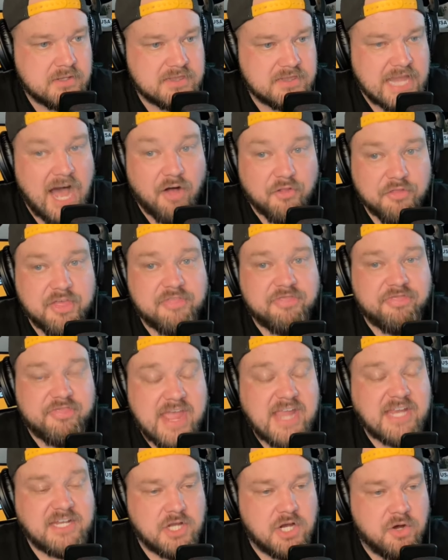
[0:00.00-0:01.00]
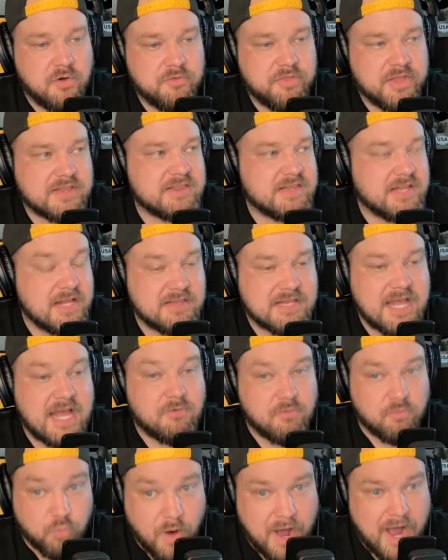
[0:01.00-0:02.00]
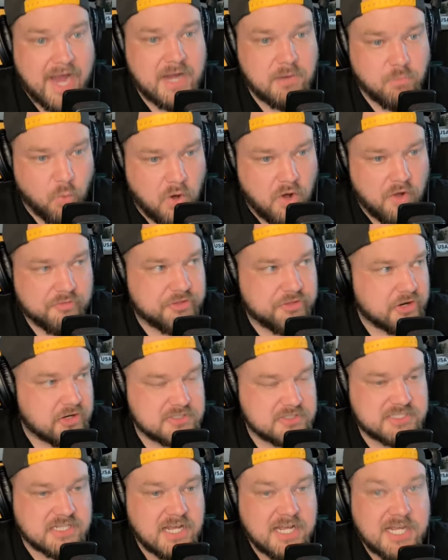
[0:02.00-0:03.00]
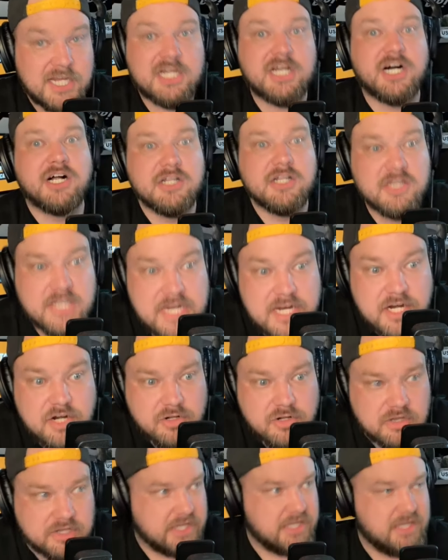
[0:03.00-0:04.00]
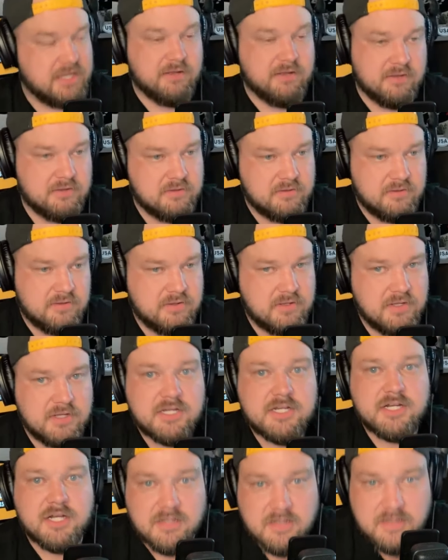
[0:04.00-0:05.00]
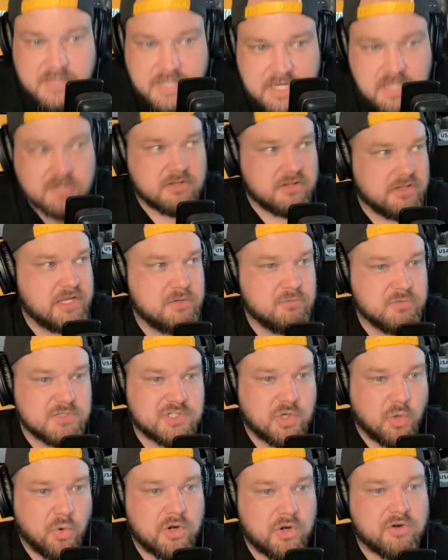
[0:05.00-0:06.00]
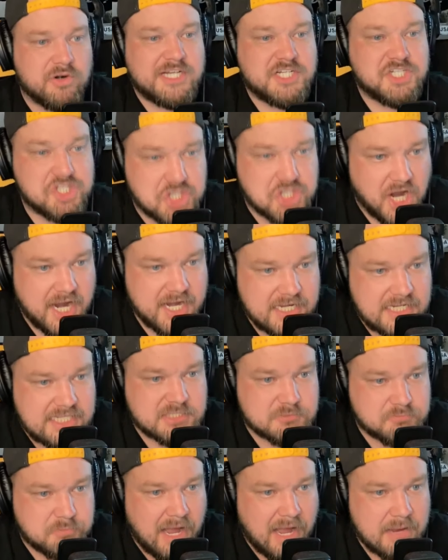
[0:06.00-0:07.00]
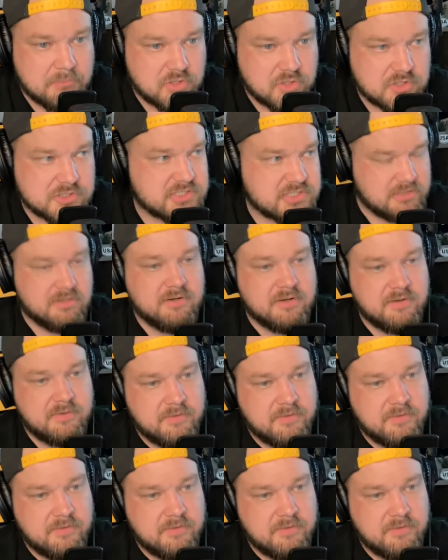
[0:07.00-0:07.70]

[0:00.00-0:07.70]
Now that they know that Ryan Walters clearly was ordering Chinese Bibles,